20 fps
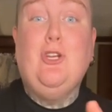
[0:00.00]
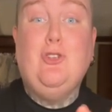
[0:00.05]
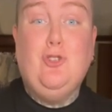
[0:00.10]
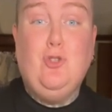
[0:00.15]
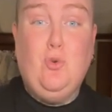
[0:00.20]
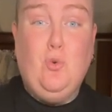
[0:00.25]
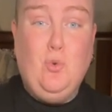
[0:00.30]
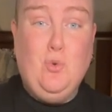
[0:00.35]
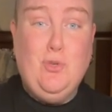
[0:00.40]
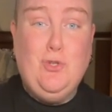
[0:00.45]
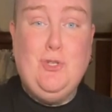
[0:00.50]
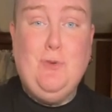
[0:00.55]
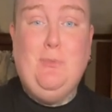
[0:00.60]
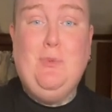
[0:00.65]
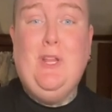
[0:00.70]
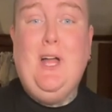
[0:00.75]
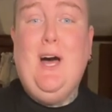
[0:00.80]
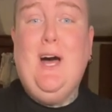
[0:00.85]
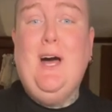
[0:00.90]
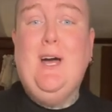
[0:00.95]
school
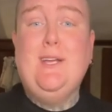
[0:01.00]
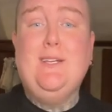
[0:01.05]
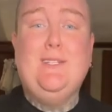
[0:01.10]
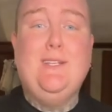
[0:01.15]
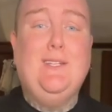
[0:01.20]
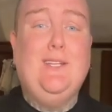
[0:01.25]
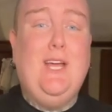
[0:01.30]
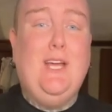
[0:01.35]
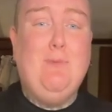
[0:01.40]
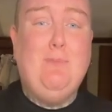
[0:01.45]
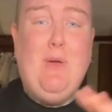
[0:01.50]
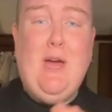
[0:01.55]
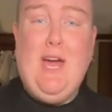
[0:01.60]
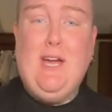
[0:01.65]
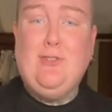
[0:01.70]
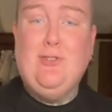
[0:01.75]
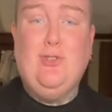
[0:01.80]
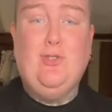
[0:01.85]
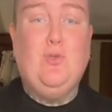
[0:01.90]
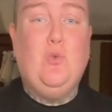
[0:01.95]
supplies and like
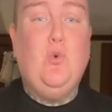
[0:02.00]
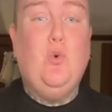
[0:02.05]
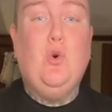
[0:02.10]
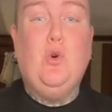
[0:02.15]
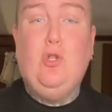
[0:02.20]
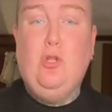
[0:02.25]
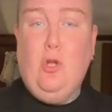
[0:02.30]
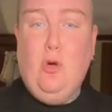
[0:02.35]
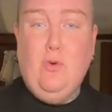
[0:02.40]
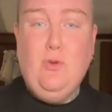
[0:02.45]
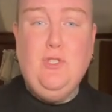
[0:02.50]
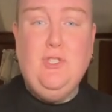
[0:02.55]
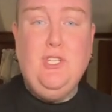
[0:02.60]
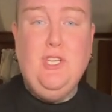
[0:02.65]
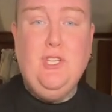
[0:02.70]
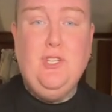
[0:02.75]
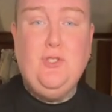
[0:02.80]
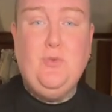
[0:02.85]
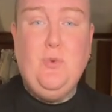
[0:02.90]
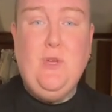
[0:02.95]
back to school clothes
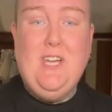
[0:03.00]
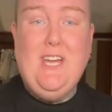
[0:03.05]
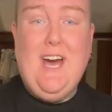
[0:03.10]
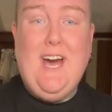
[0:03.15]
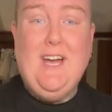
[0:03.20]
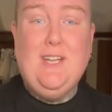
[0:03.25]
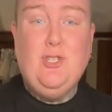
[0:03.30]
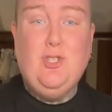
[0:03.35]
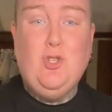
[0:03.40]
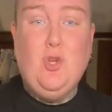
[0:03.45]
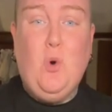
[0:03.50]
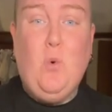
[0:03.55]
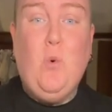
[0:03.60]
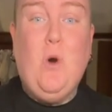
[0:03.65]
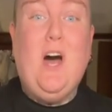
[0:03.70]
deals we got, so